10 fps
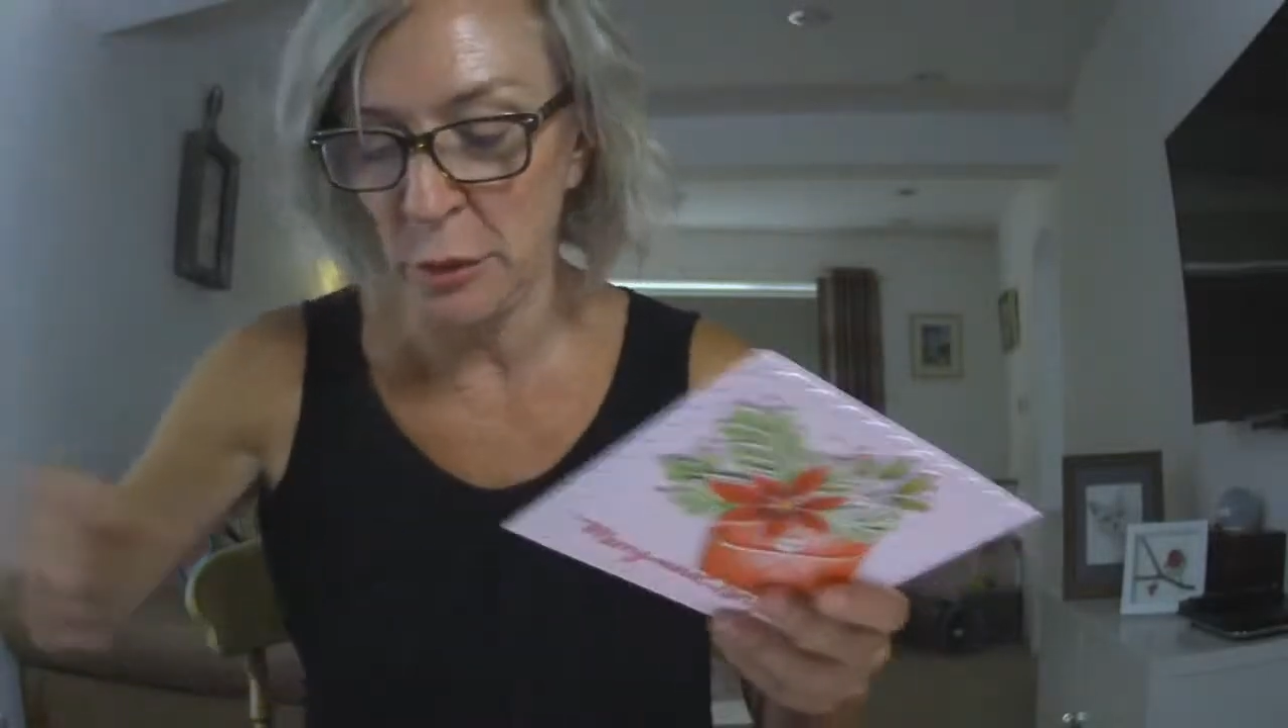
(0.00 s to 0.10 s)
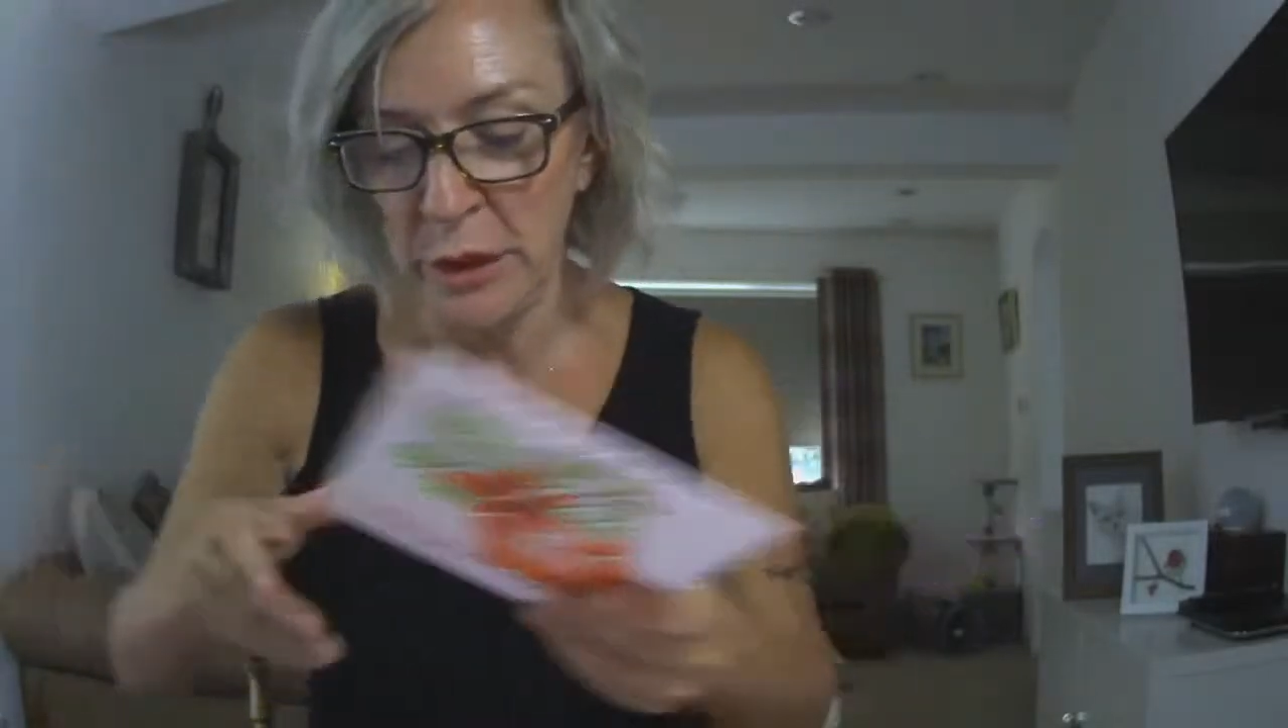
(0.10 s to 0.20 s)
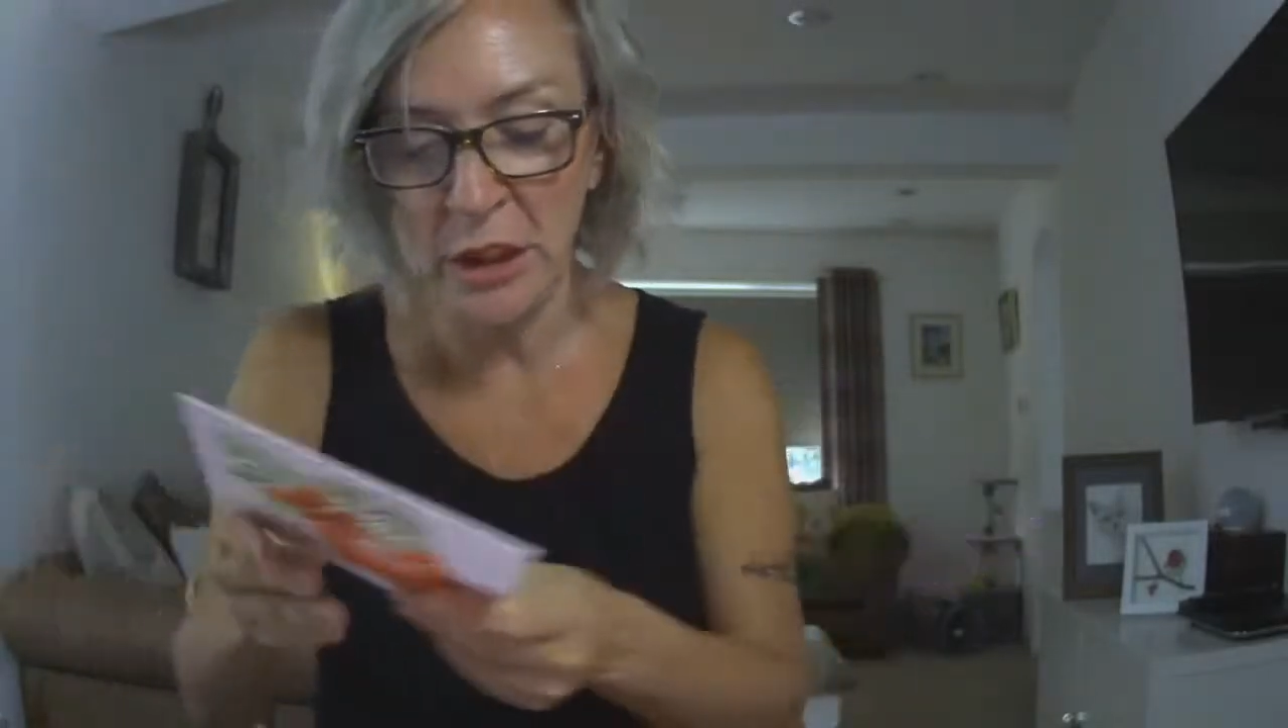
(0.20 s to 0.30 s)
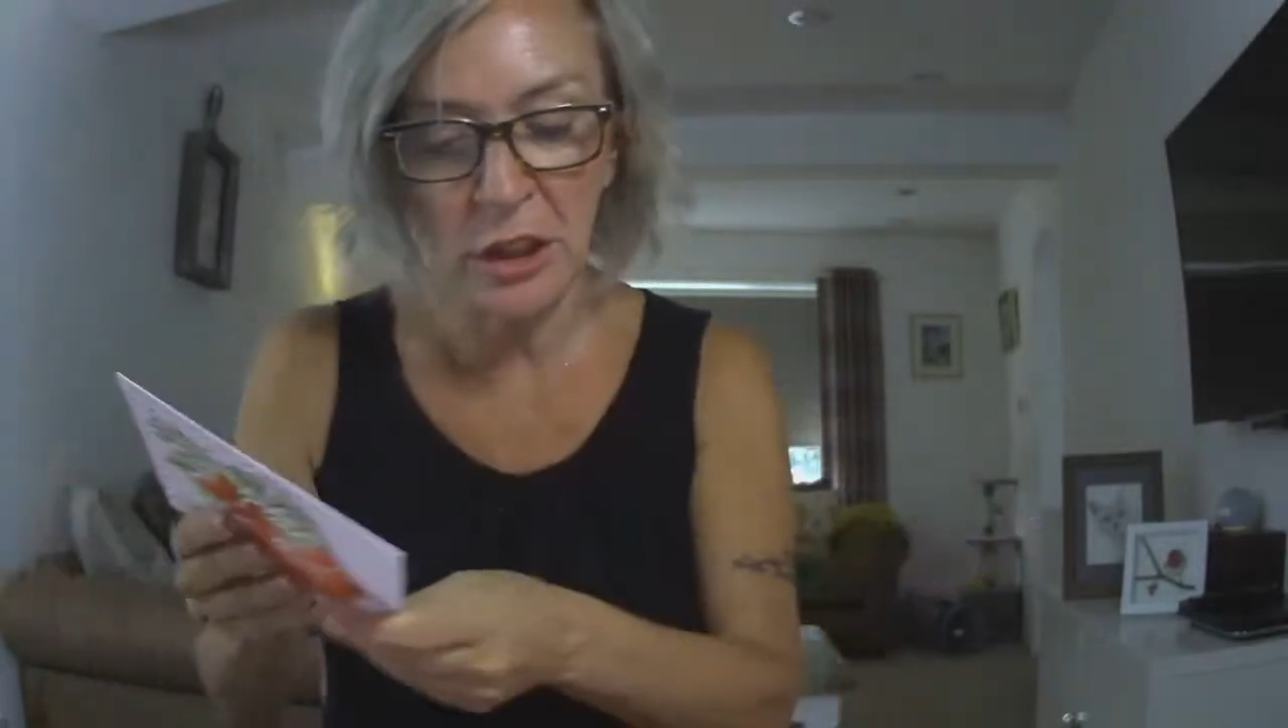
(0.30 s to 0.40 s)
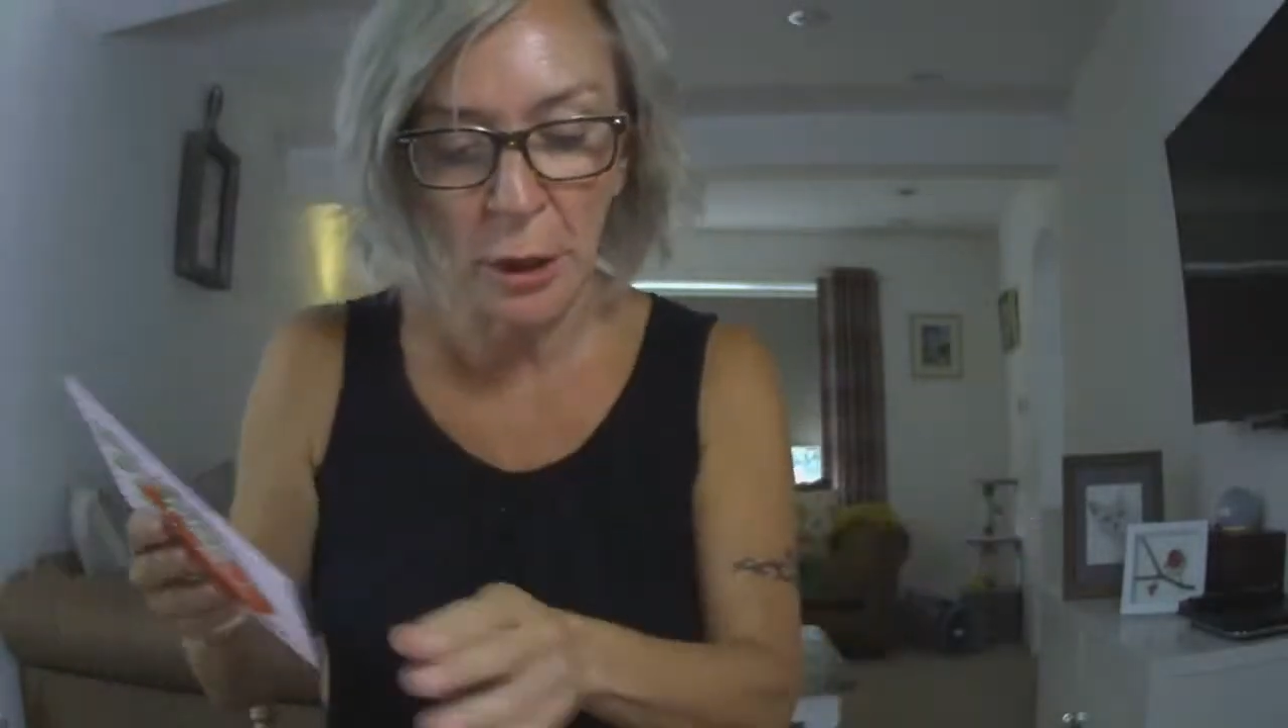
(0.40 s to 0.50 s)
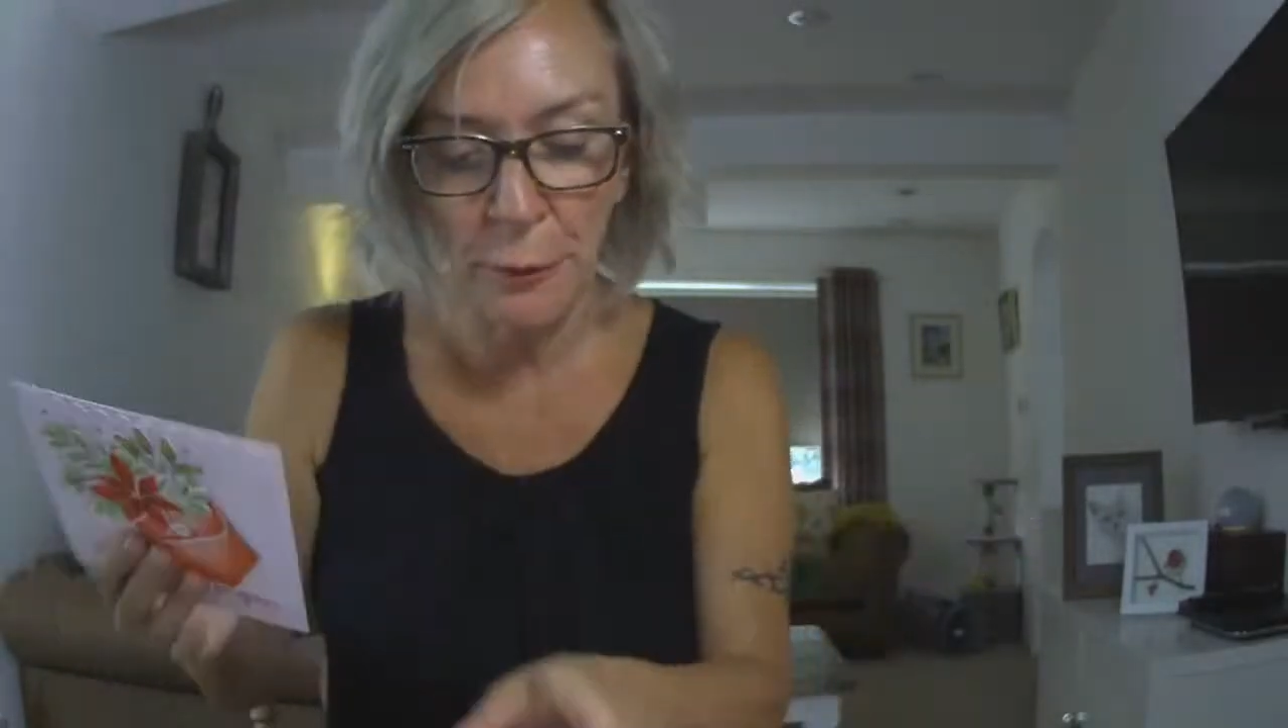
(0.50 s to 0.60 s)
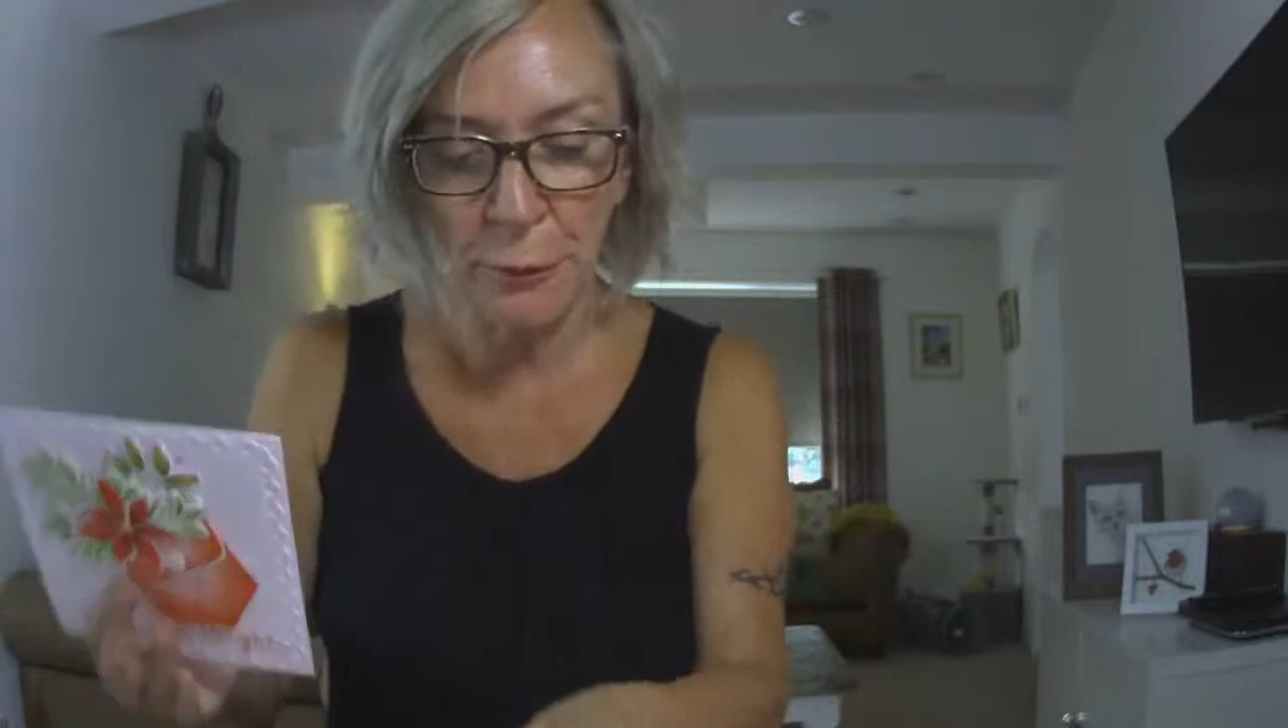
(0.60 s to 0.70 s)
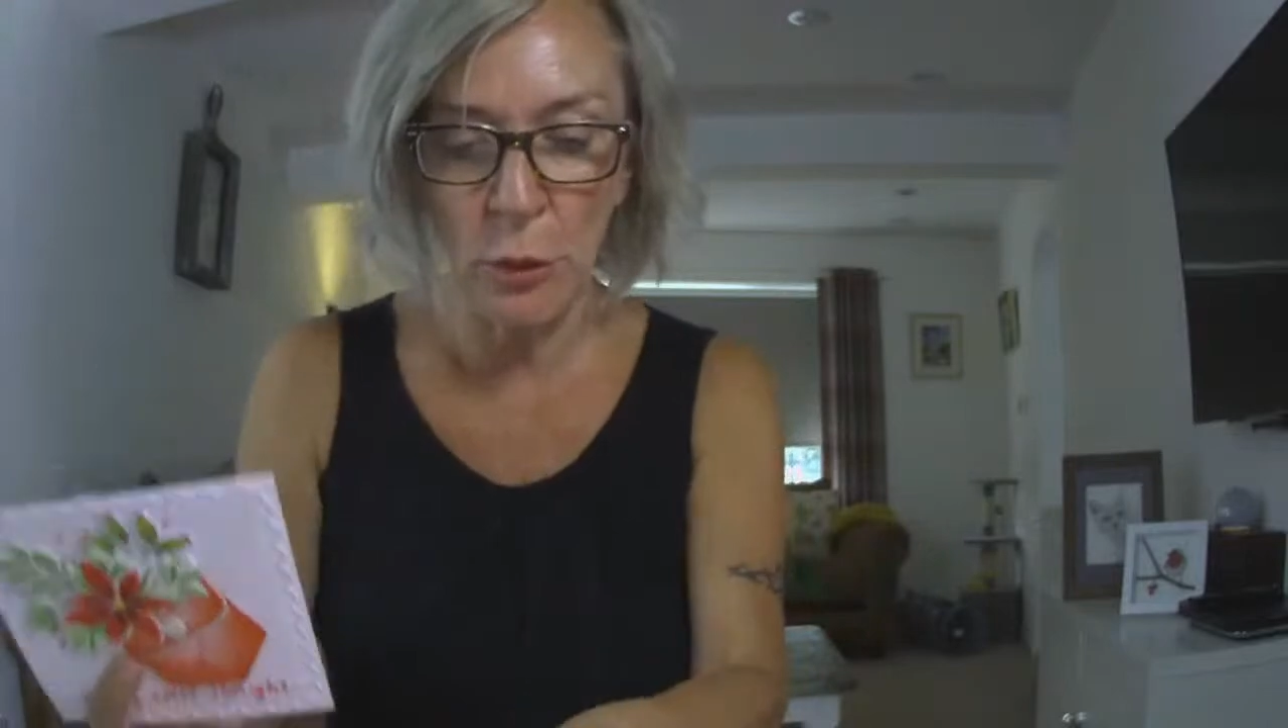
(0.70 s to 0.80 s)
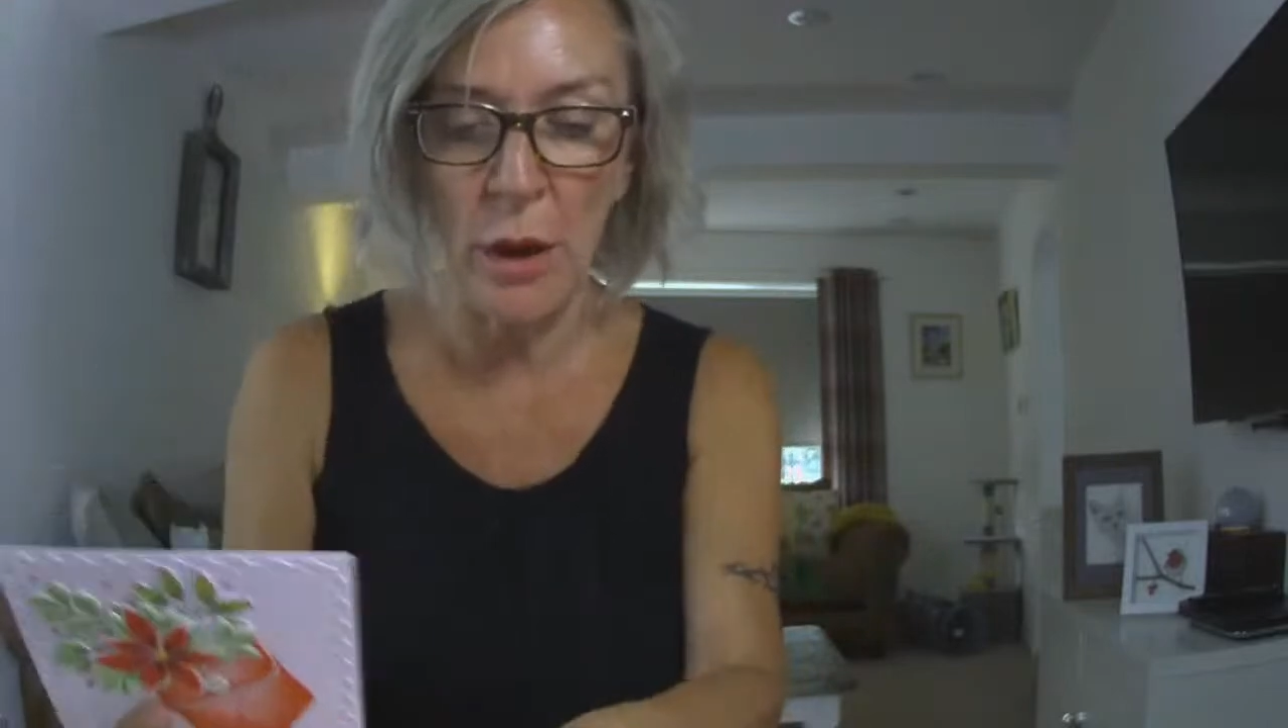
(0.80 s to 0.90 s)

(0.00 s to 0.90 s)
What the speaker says: So we're going to go through